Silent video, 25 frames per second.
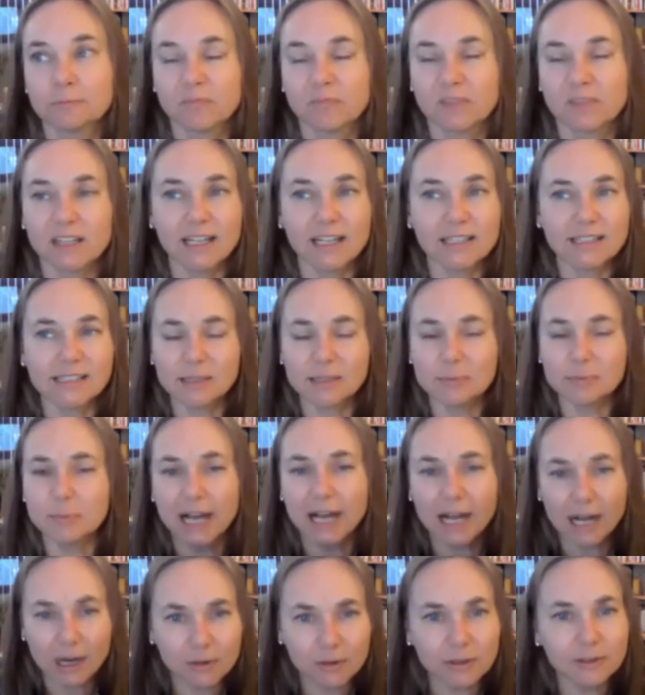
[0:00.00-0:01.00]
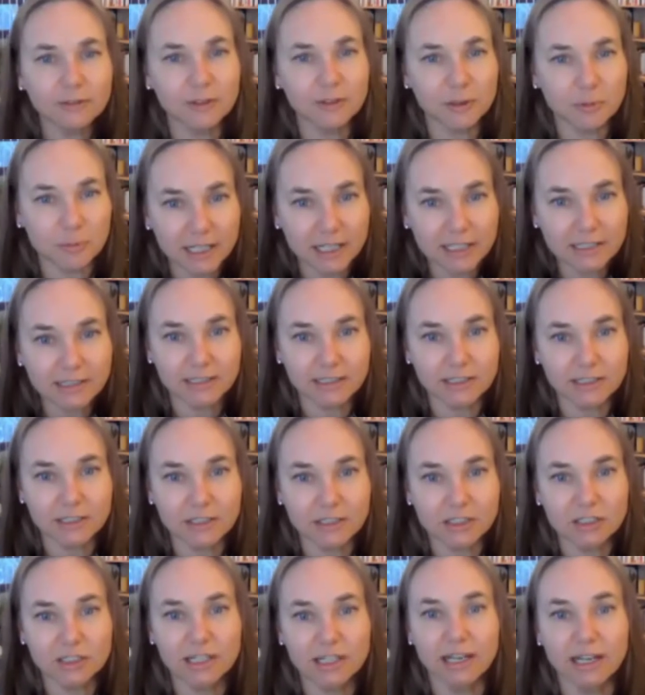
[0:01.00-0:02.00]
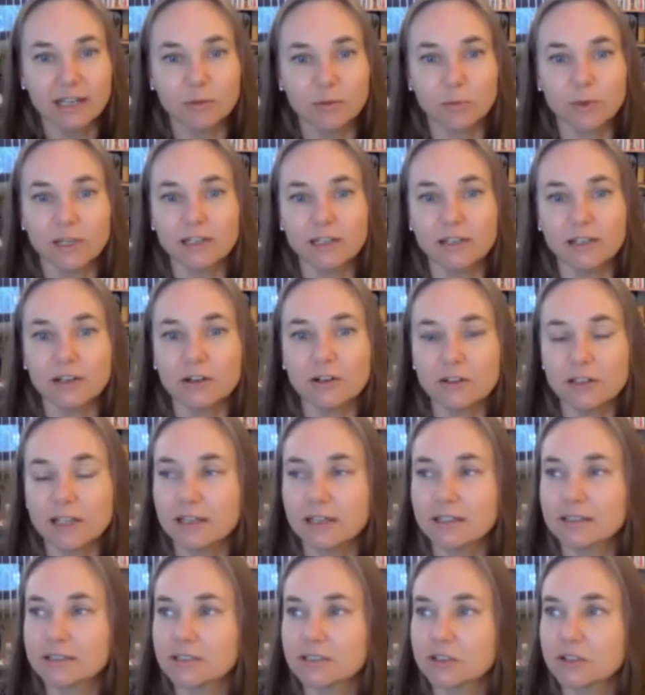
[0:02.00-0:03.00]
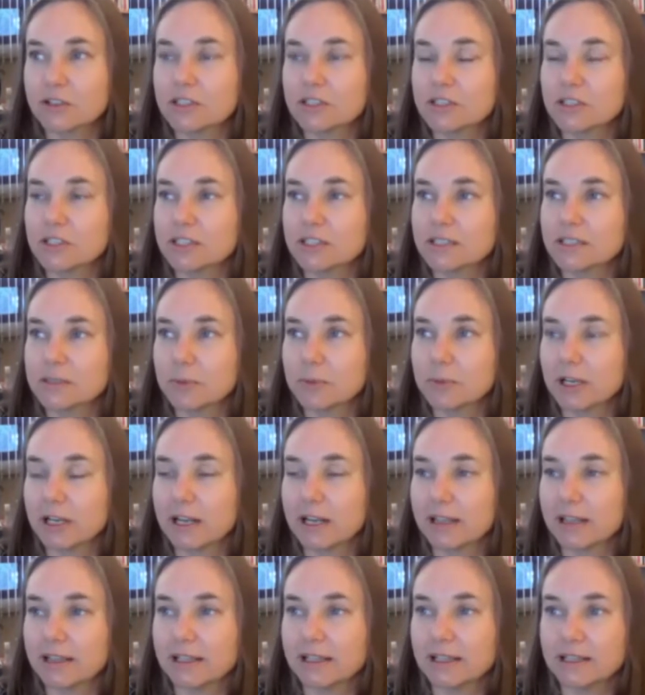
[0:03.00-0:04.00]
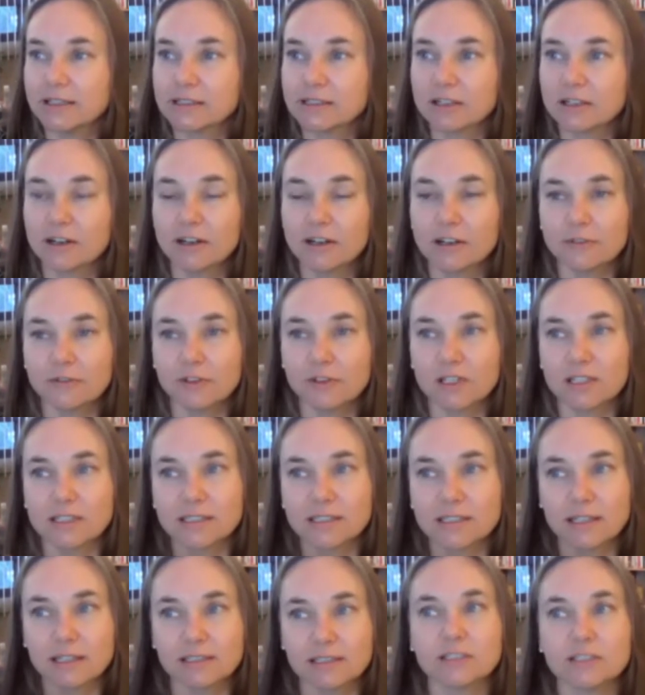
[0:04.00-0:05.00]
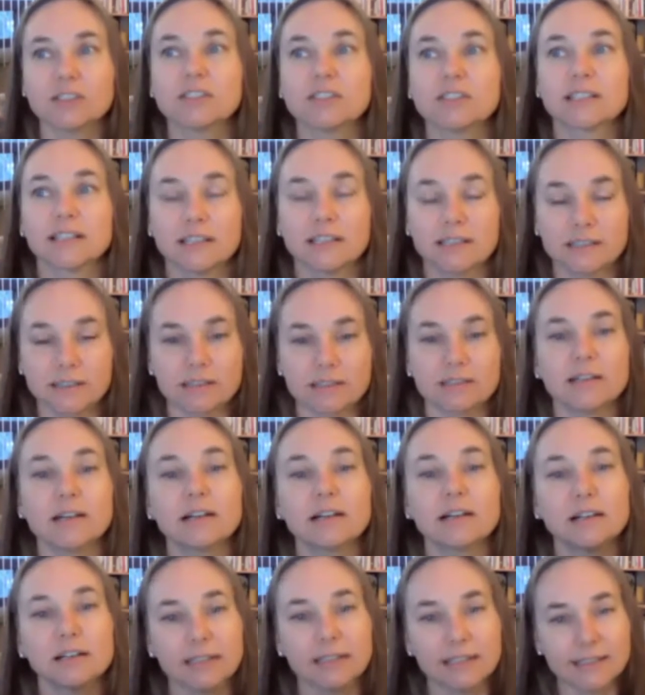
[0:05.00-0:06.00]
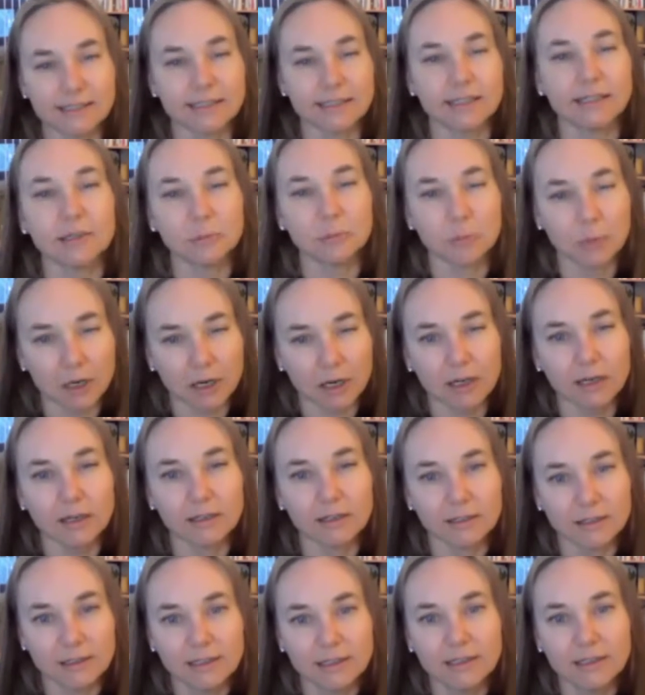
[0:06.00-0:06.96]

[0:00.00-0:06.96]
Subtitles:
That's a powerful message. And we know that as Christians, but I think it's hard for us not to just get stuck on the sin part.